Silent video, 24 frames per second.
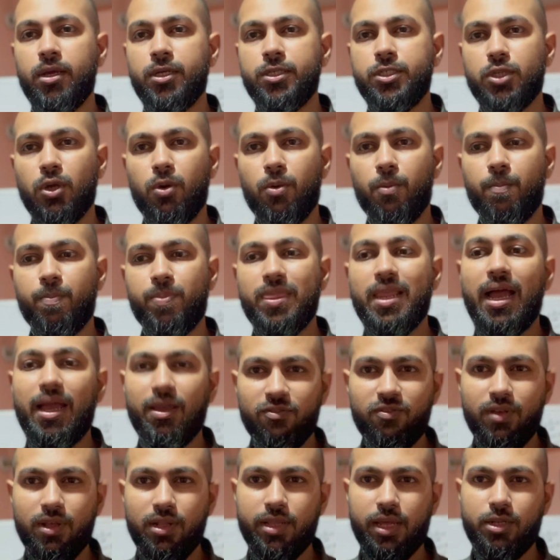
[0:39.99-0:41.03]
So I
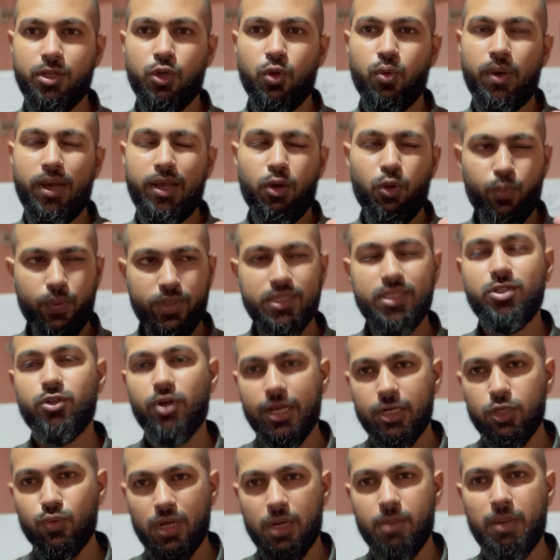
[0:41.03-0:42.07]
feel that I always try
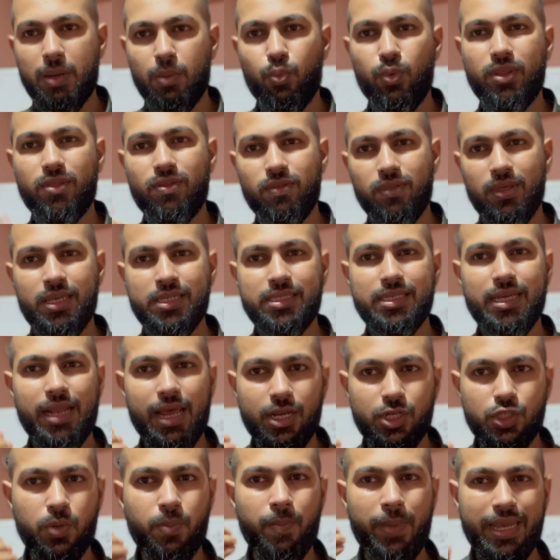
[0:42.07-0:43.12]
to come up with things that
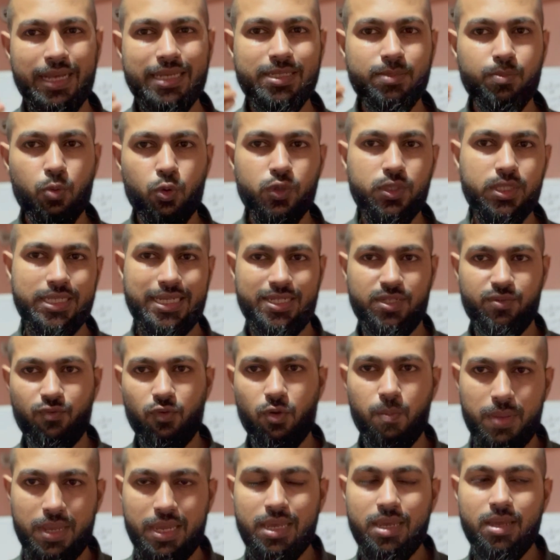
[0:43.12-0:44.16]
actually makes more sense for
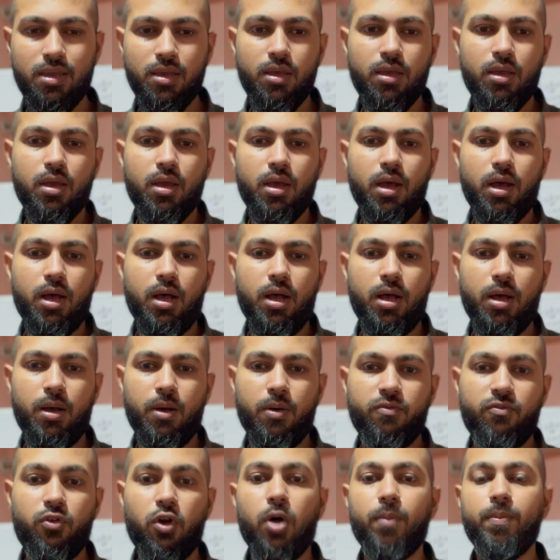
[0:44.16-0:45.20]
me,
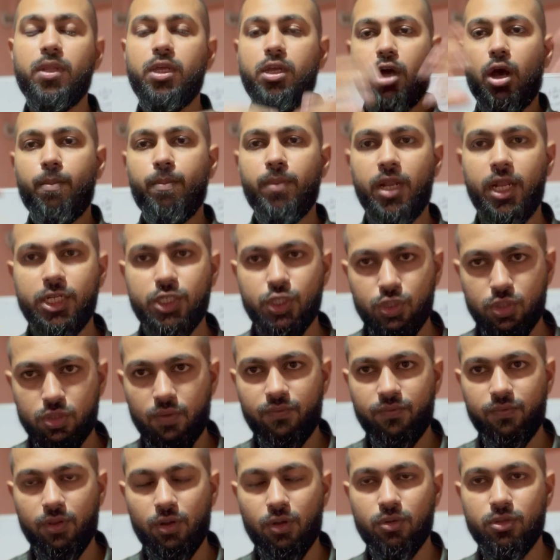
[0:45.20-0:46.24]
from the combinations
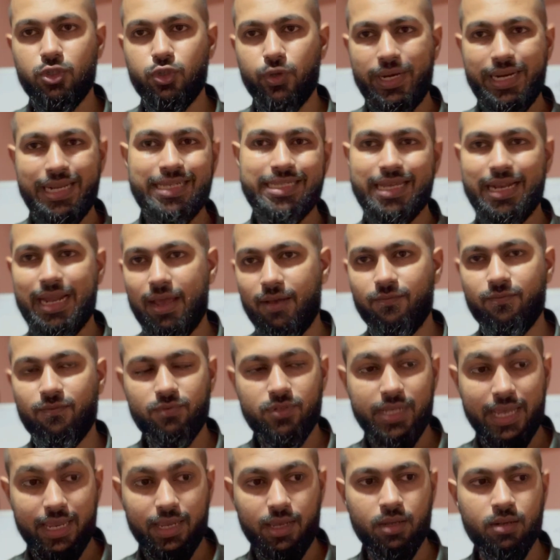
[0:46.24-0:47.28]
of trainings that I have
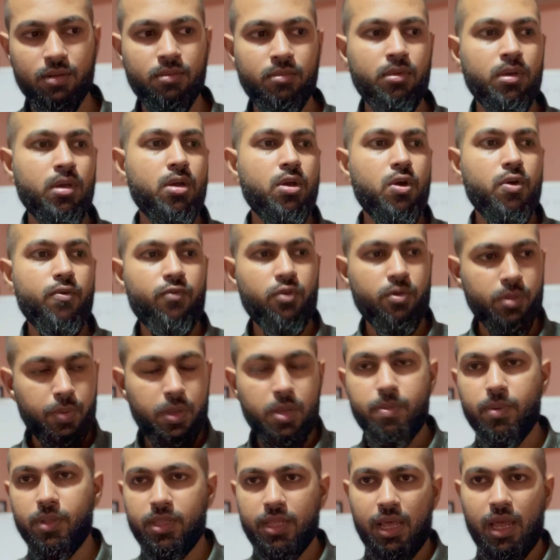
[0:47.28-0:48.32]
taken, from the
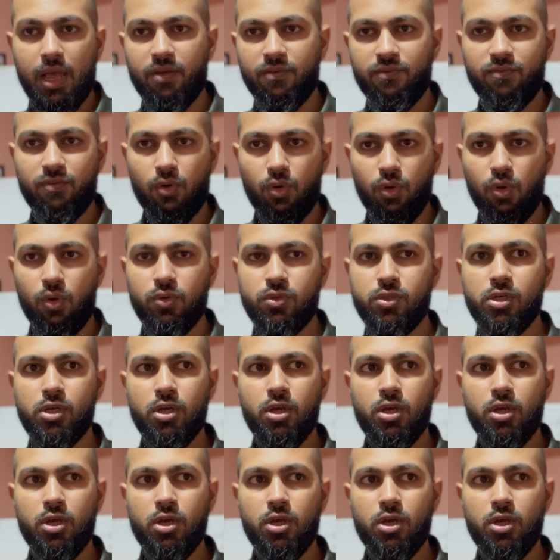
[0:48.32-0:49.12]
people that I have followed,